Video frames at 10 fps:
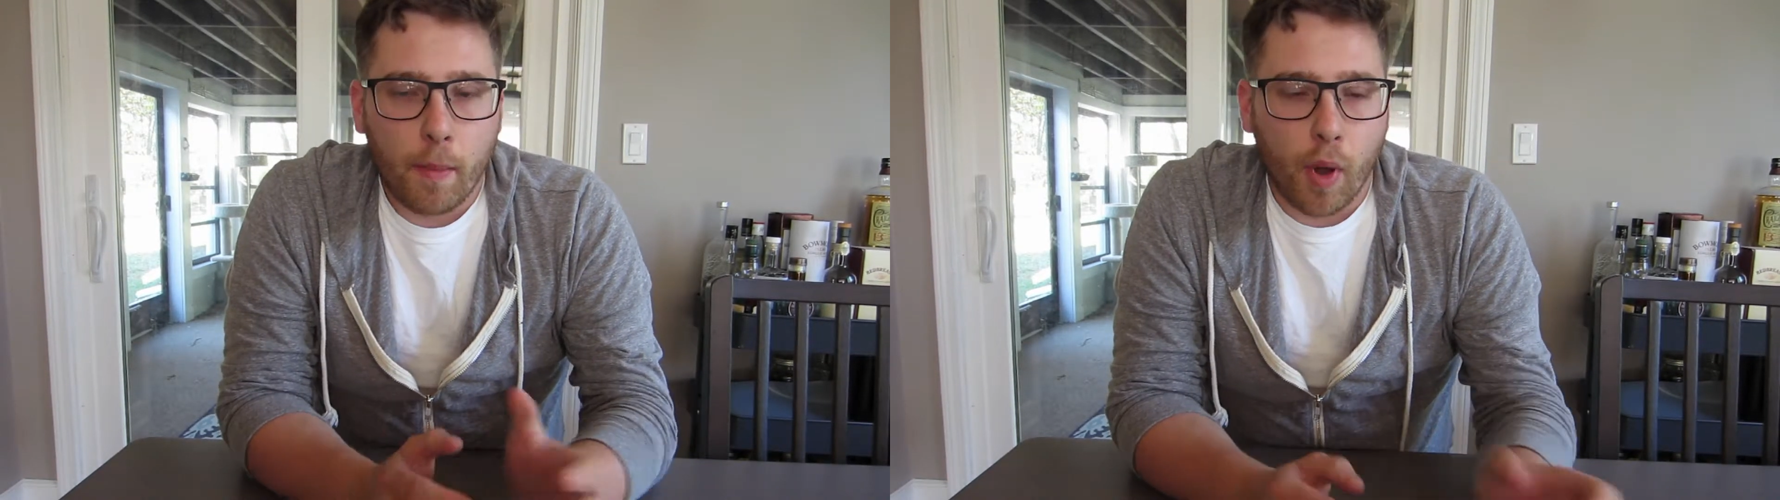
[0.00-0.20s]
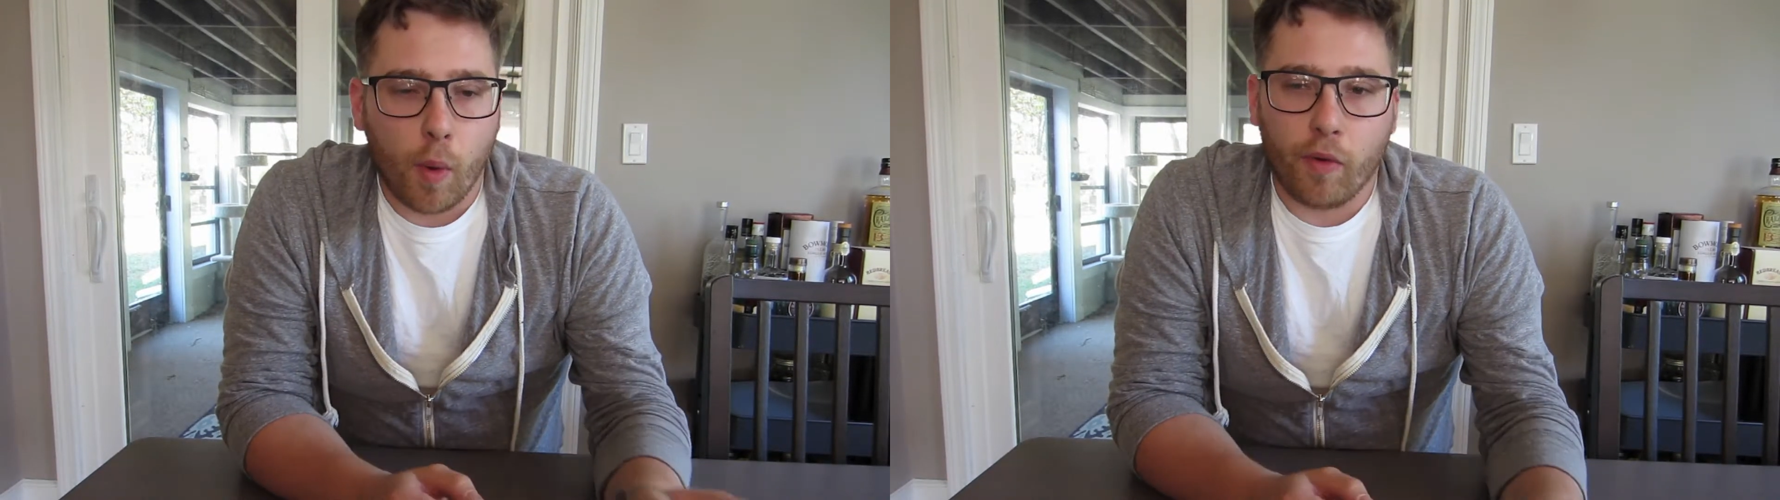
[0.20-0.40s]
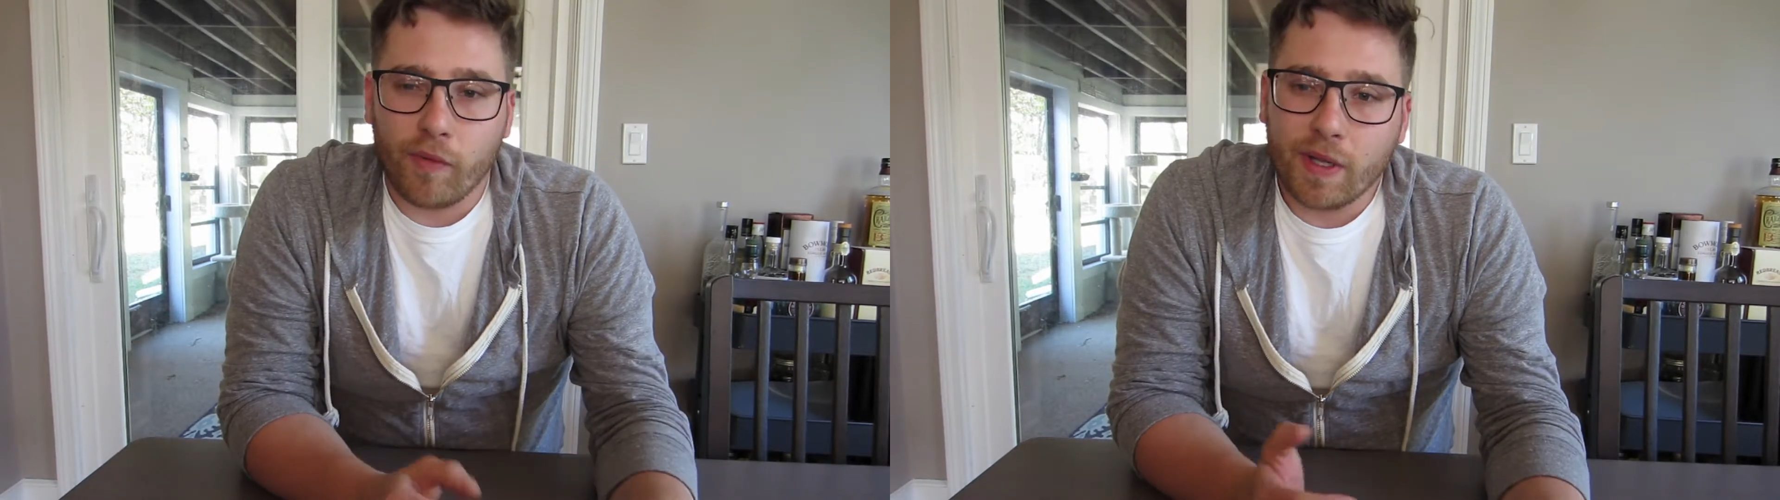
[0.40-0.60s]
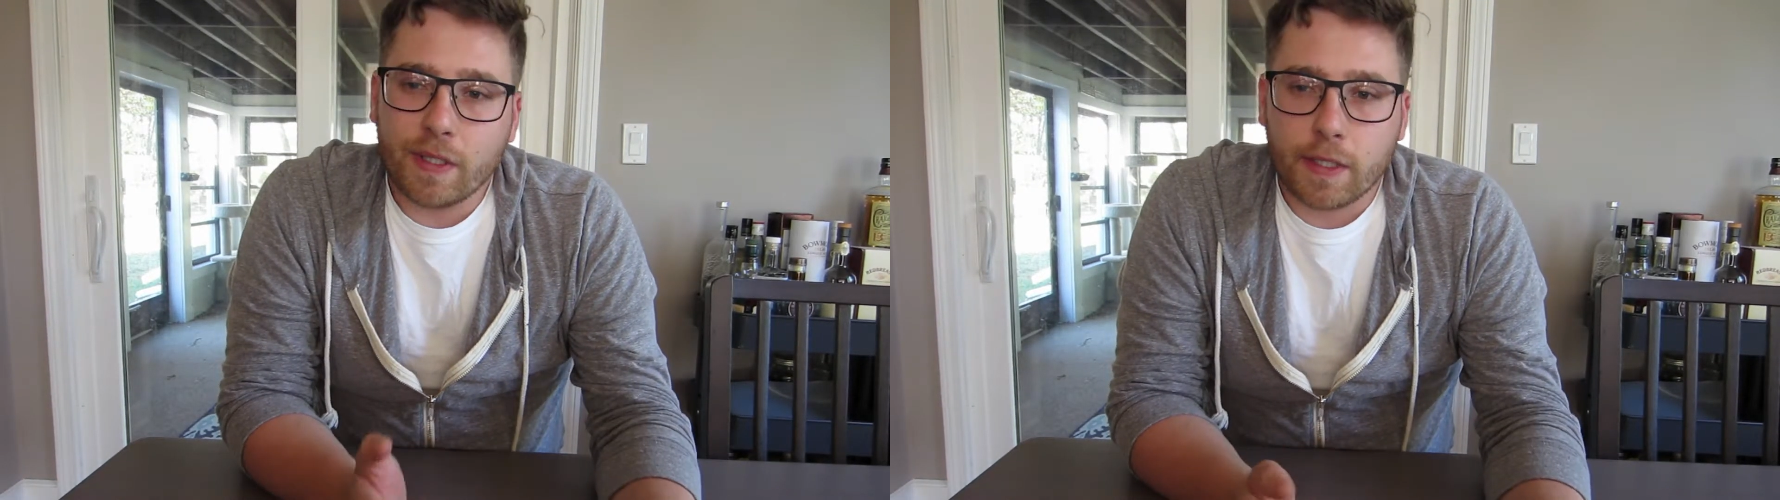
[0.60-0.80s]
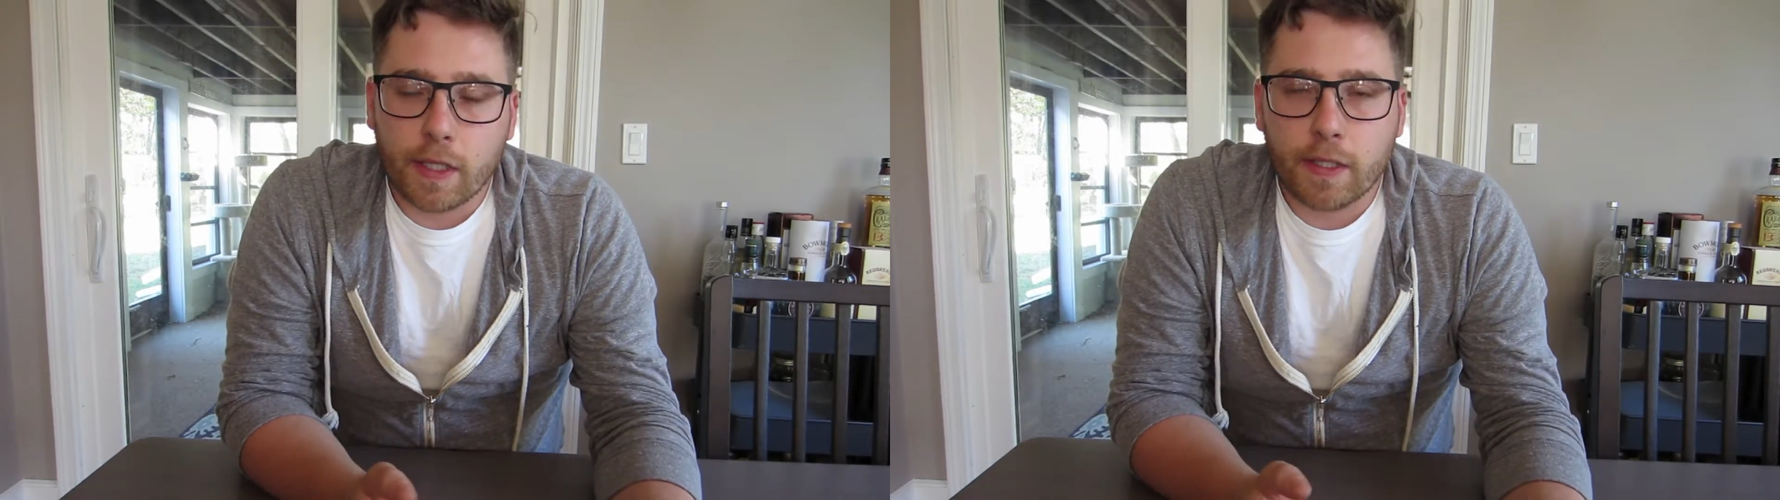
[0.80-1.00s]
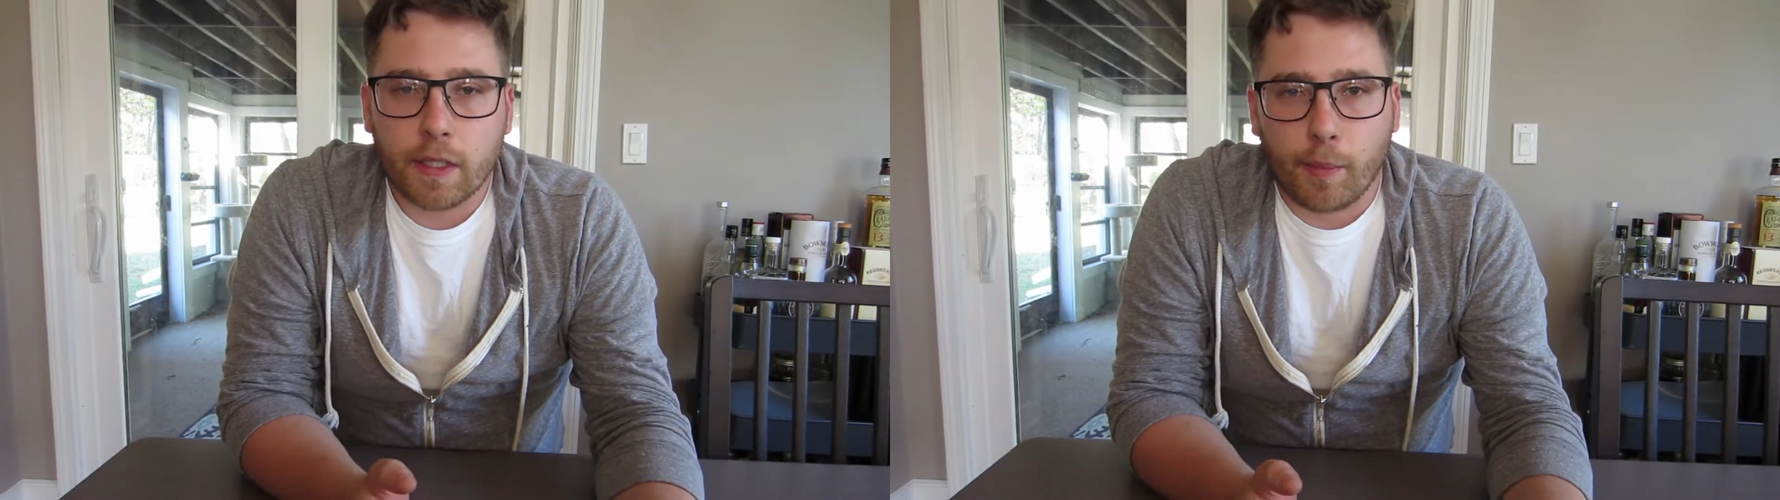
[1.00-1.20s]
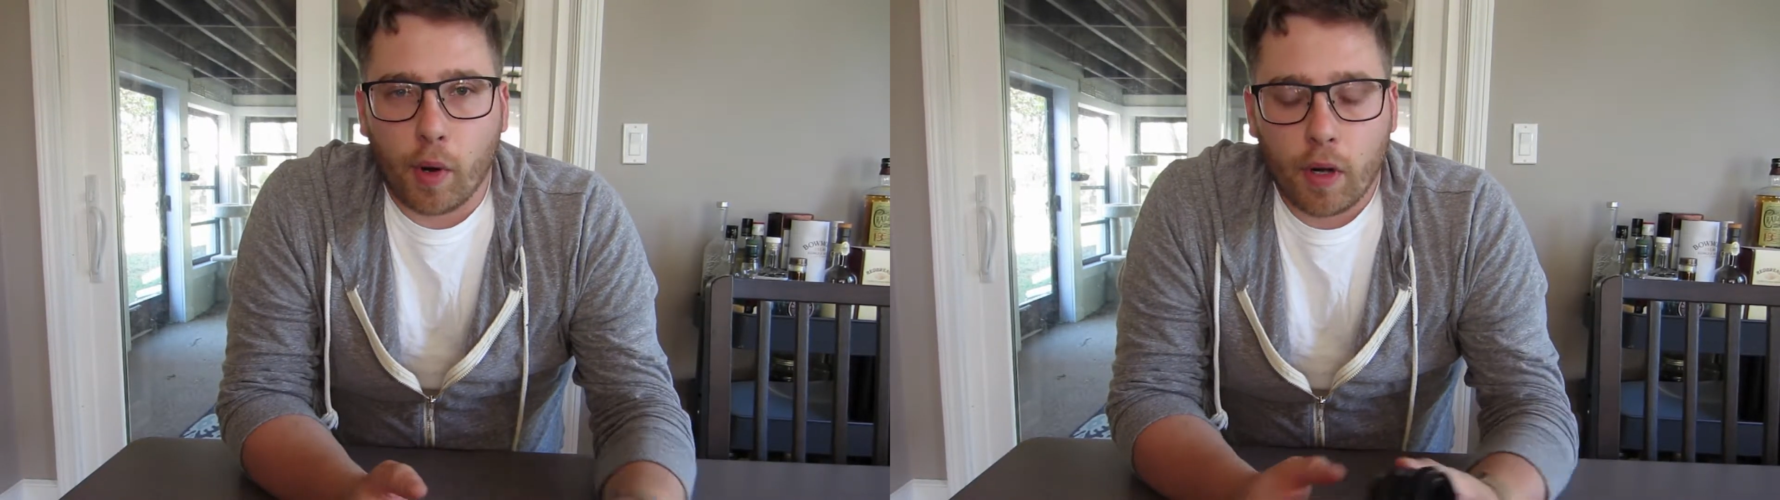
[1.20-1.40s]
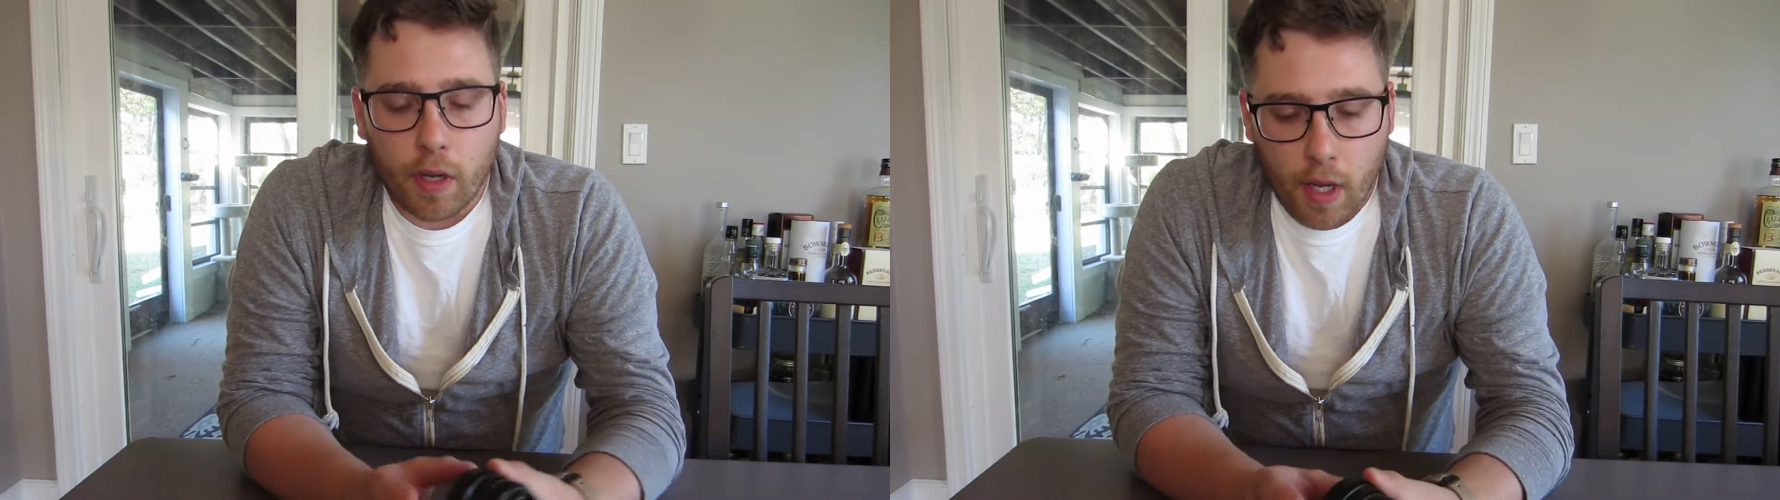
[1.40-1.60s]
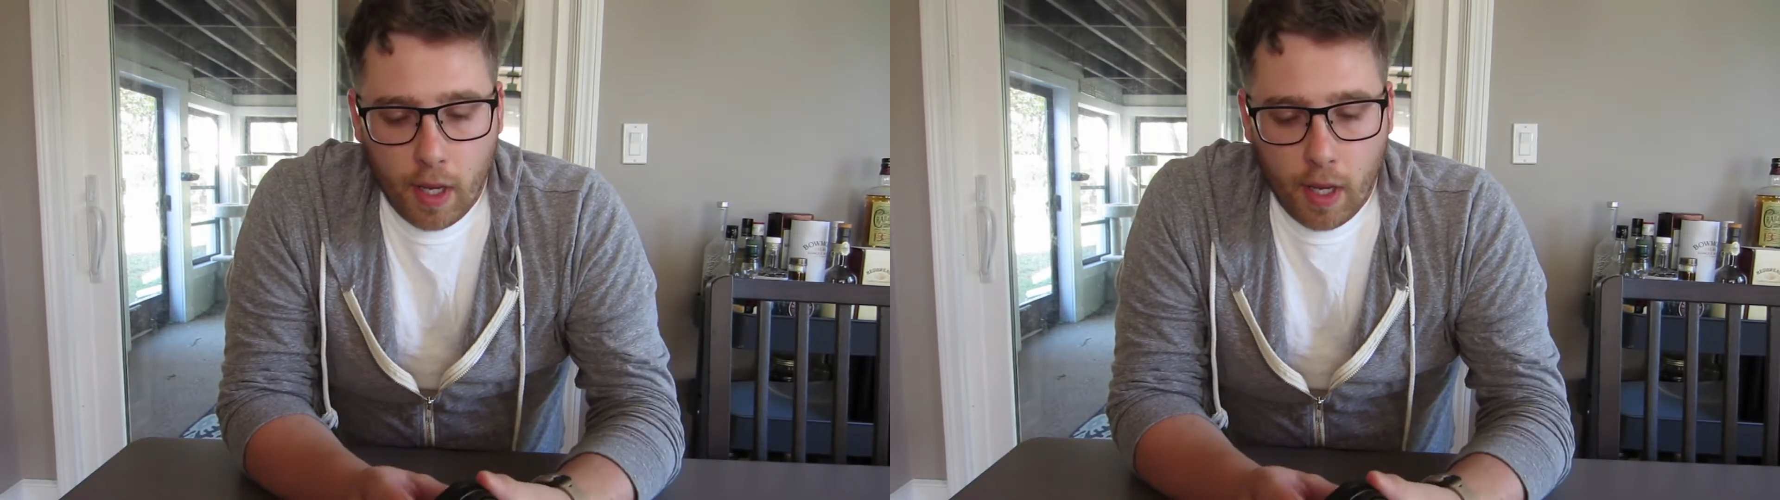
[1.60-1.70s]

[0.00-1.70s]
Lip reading: but what really sets it apart